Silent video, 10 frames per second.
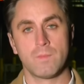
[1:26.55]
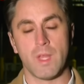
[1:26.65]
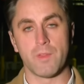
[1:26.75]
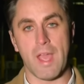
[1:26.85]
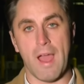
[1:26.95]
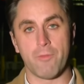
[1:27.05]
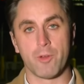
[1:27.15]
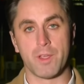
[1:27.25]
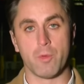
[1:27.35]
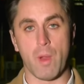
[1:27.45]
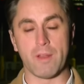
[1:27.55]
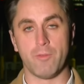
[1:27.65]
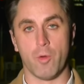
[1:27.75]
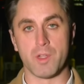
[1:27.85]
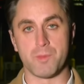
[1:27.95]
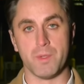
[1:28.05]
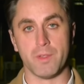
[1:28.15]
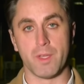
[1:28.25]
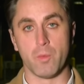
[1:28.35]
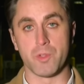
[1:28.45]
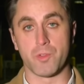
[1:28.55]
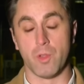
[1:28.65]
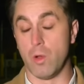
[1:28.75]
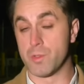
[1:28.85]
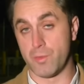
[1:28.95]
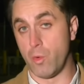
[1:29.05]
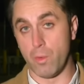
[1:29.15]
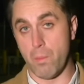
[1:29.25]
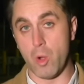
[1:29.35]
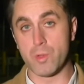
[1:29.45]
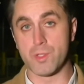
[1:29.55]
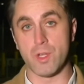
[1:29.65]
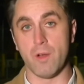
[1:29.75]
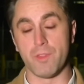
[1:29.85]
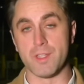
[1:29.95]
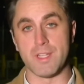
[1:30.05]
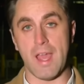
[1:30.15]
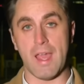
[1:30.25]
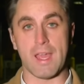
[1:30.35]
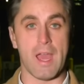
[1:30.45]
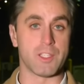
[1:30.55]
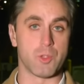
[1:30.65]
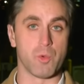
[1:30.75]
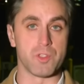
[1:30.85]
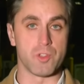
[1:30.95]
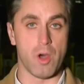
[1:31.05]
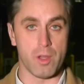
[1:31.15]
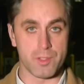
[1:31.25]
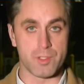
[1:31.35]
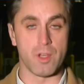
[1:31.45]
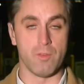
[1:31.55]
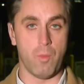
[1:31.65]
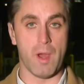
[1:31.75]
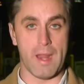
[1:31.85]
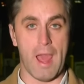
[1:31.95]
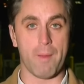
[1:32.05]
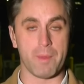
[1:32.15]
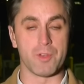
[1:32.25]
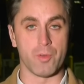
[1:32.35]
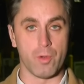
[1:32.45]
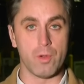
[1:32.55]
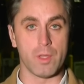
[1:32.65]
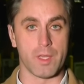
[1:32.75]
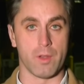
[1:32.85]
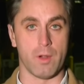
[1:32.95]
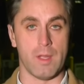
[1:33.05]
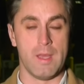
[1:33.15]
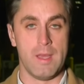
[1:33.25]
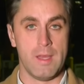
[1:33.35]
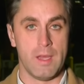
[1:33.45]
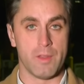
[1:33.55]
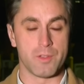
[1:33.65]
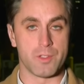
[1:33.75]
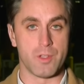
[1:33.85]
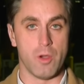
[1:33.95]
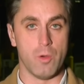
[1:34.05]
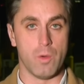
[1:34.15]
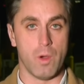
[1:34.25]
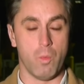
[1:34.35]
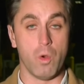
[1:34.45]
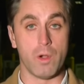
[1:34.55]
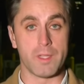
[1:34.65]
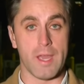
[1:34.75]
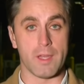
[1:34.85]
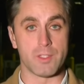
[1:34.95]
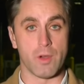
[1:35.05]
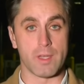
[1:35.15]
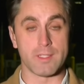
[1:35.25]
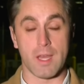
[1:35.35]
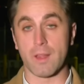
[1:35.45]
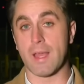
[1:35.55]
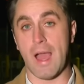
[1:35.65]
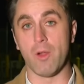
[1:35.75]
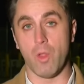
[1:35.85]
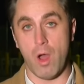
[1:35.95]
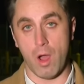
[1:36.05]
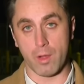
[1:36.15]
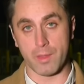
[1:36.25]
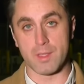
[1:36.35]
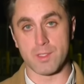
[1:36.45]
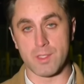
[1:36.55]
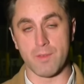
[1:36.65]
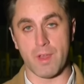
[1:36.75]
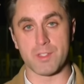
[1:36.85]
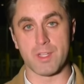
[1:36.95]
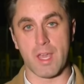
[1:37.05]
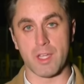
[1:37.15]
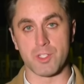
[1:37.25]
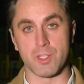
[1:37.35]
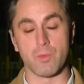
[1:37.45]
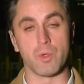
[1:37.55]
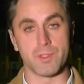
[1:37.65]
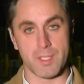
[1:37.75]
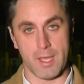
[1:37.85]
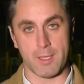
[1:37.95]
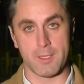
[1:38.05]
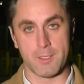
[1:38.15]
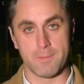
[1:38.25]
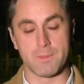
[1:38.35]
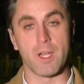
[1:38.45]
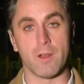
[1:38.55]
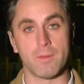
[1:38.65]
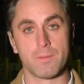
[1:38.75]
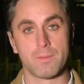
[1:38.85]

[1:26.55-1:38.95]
Now, the African Rainforest Building was closed for most of the day as a result of what happened earlier. There's no word yet on exactly how long this investigation will take. Tara?